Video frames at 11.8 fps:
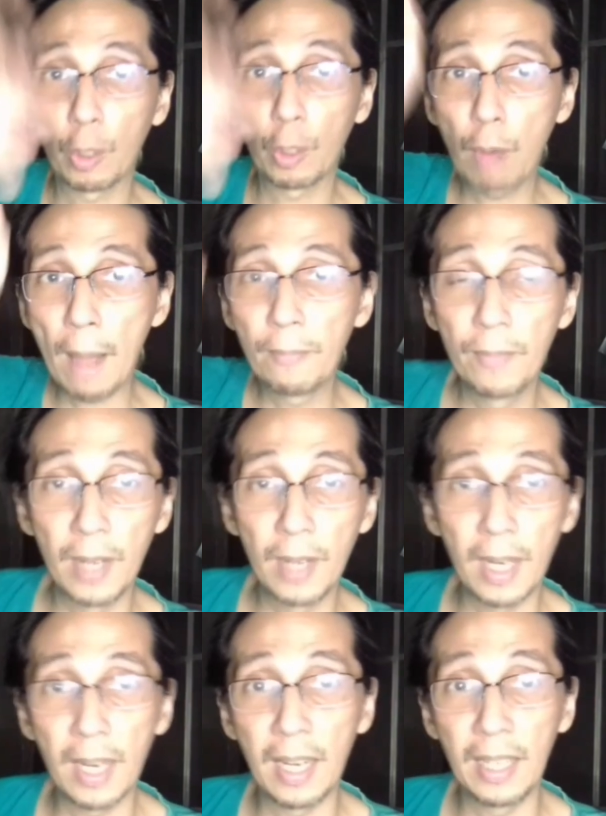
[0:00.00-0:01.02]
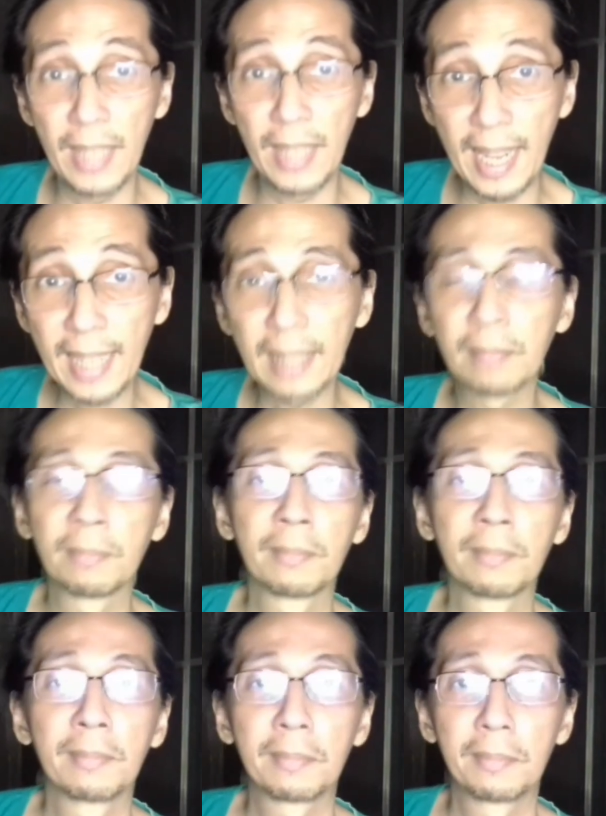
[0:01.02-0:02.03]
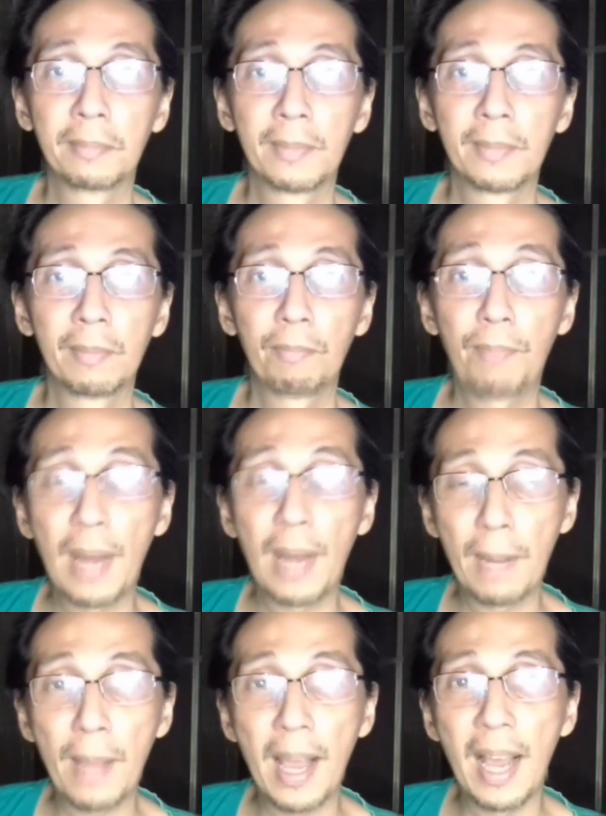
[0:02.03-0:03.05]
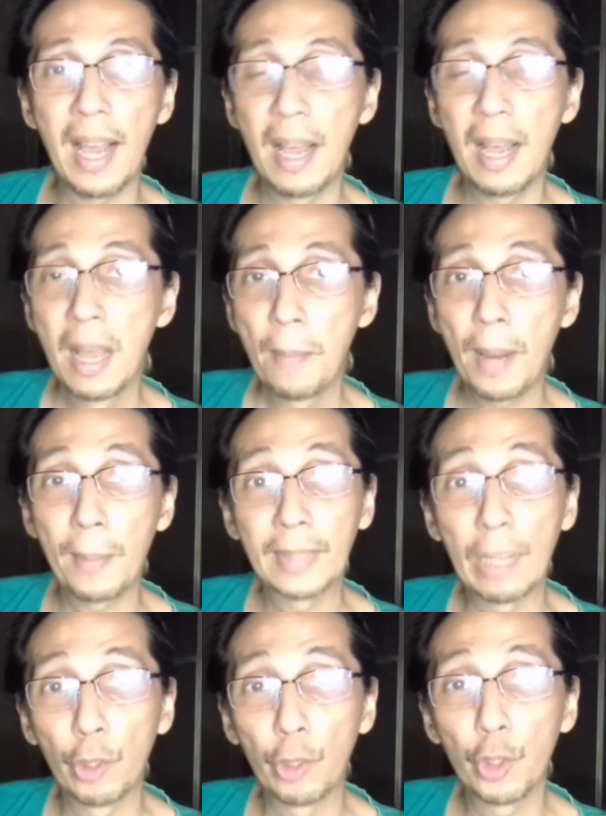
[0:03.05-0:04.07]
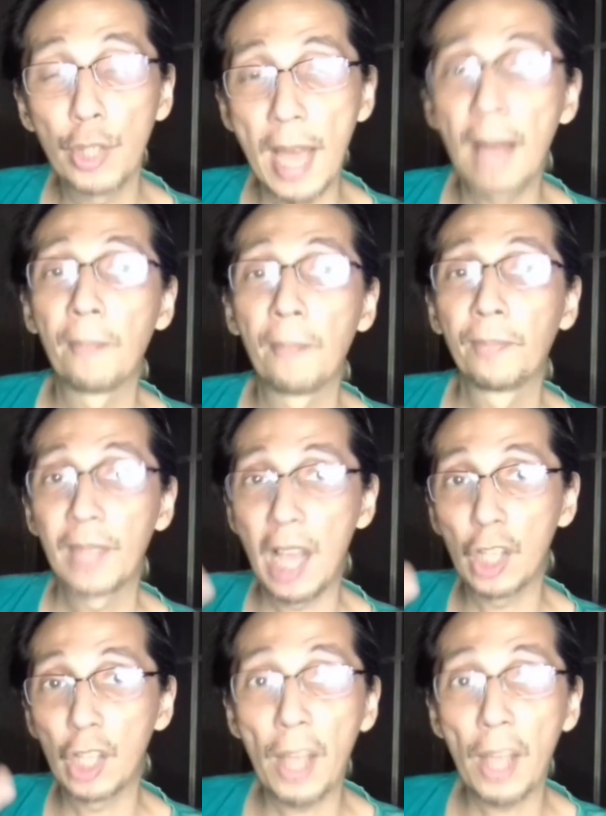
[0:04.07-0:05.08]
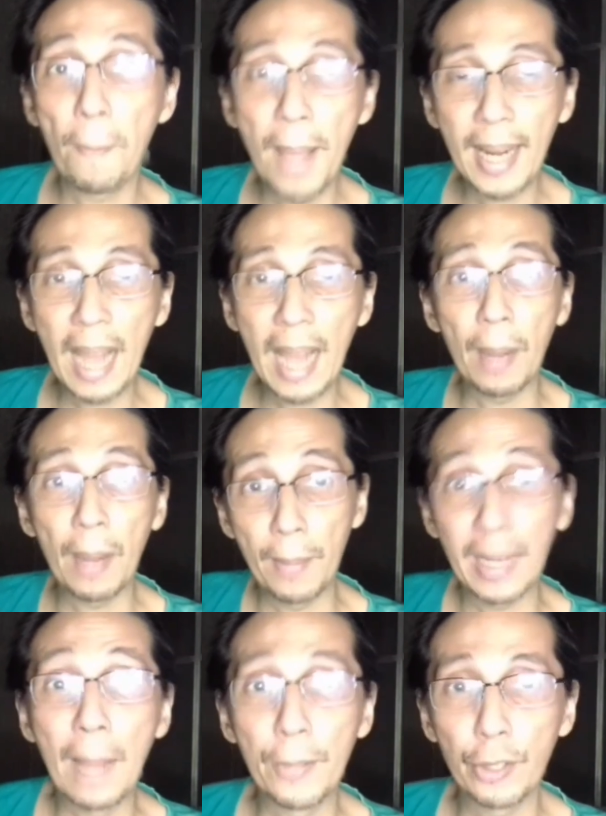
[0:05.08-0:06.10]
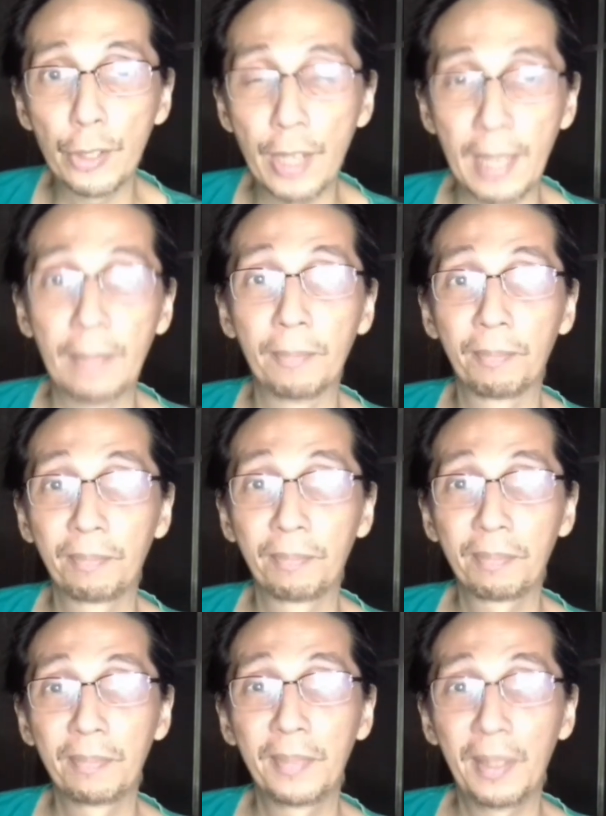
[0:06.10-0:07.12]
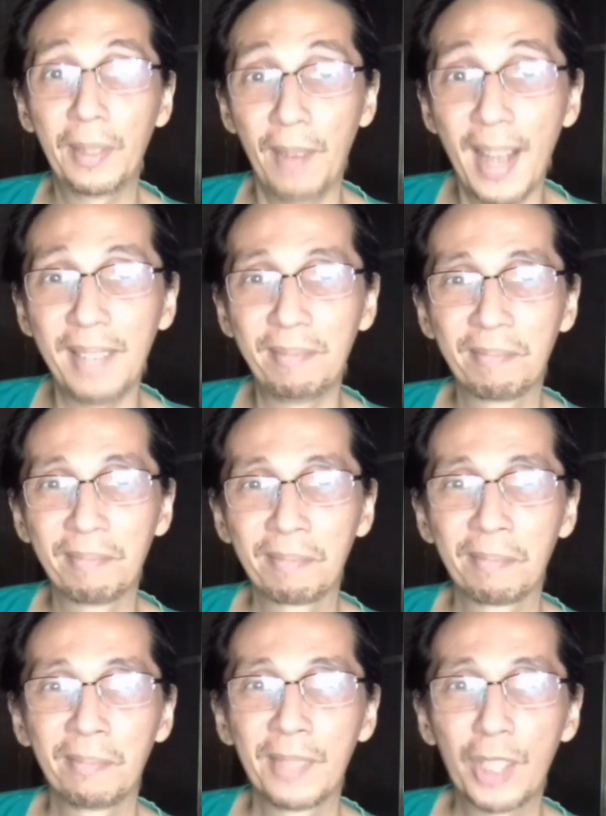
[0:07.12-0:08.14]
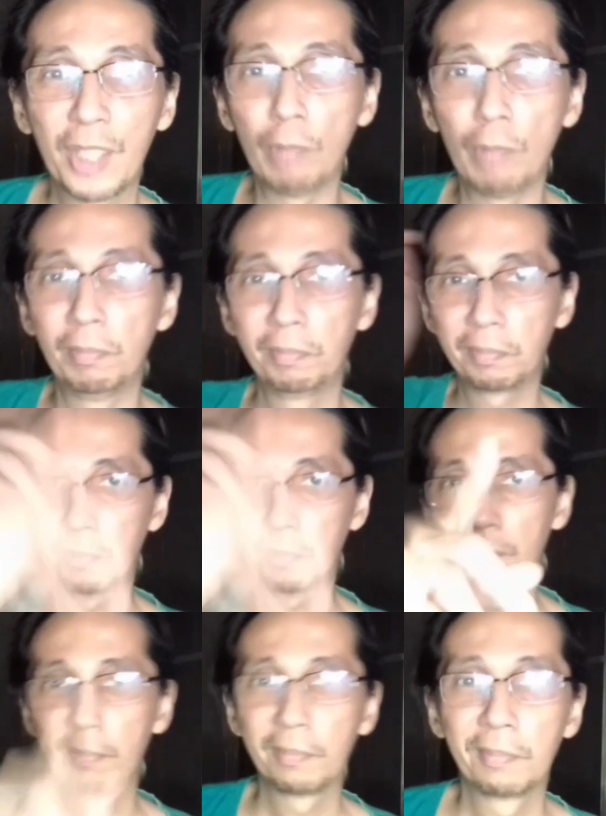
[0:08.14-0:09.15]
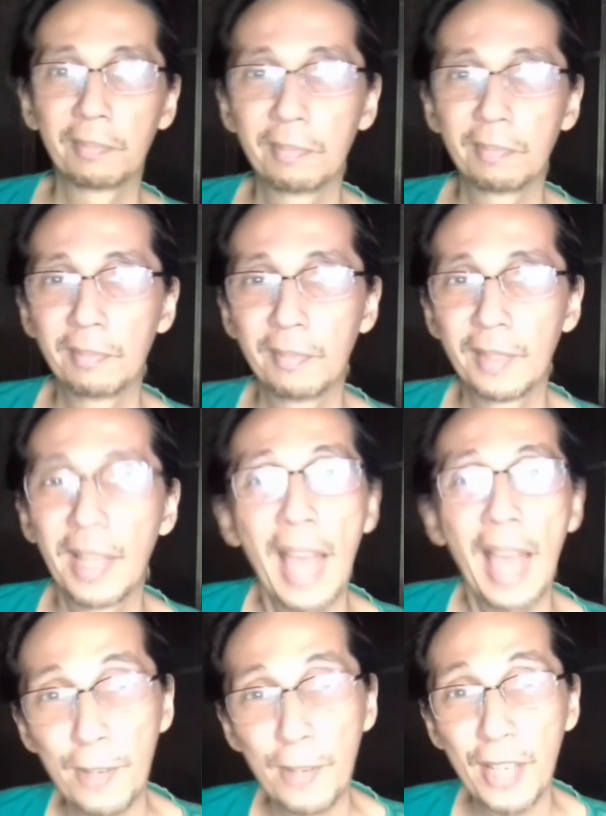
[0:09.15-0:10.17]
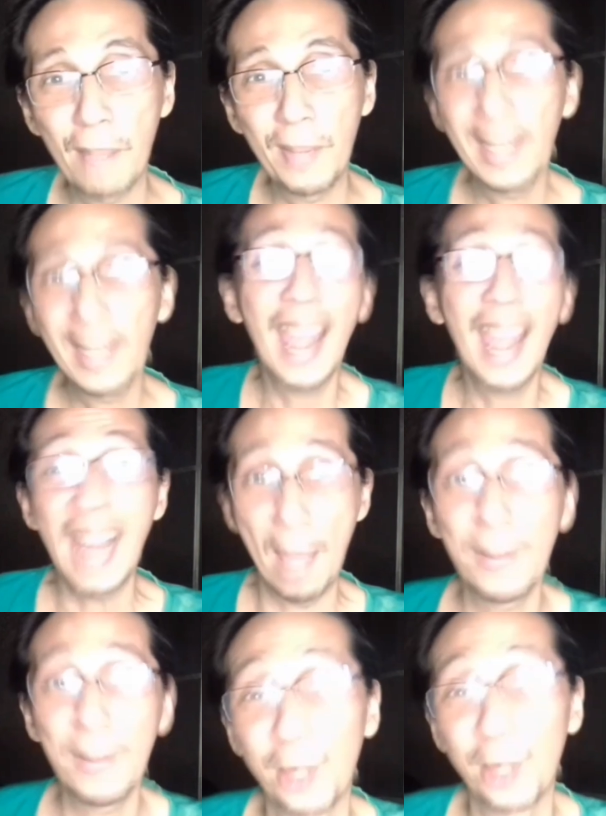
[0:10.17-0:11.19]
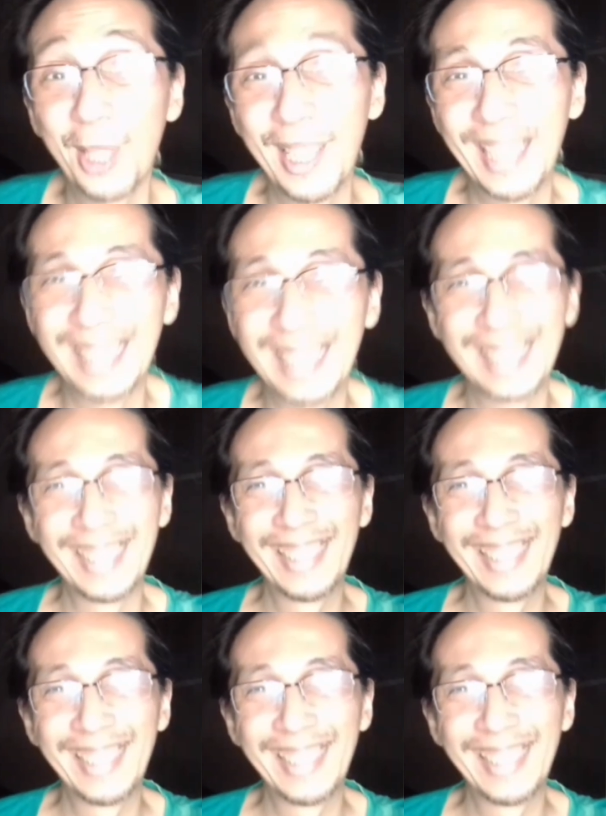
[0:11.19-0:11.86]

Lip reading: the Grab link para ma-download yun na ang Shopback app para magamit yun rin. Alright? So, happy shopping and happy ordering.